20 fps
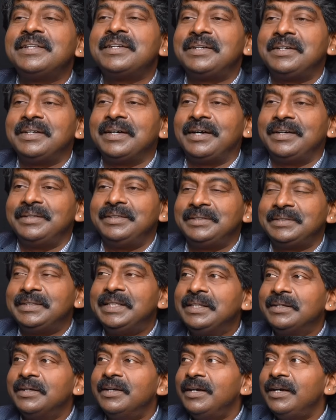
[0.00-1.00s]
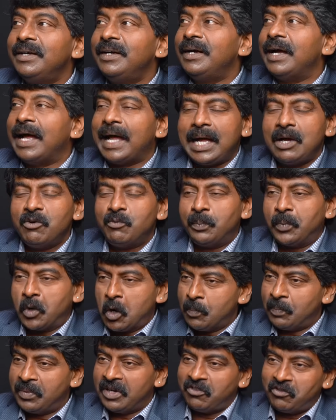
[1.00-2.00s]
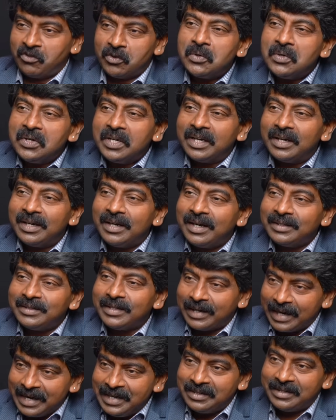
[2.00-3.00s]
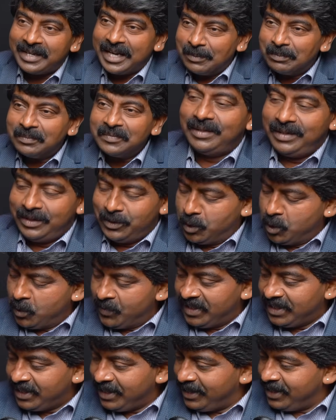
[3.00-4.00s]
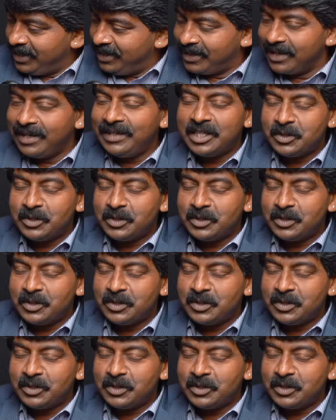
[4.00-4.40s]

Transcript: that this thing, have proper food at the right time. I don't know whether I can tell